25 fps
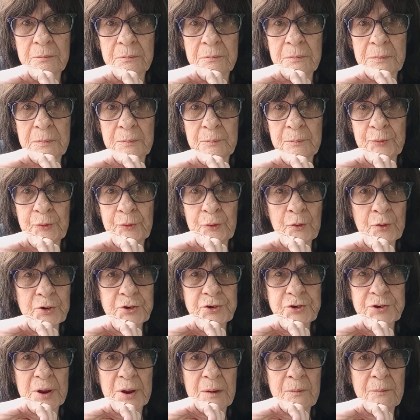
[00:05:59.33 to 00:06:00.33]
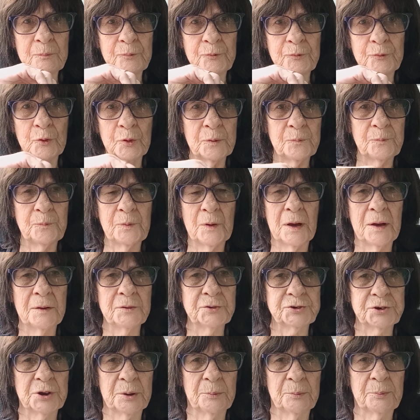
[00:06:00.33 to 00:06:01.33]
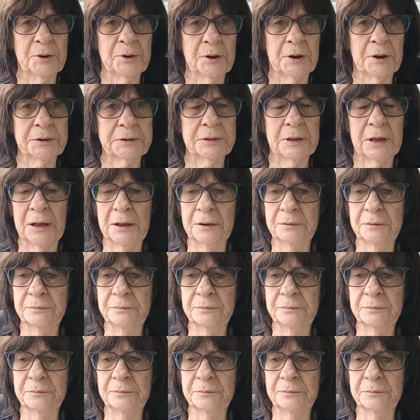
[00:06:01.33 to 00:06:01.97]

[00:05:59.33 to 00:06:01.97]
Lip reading: 37, 35, something like that.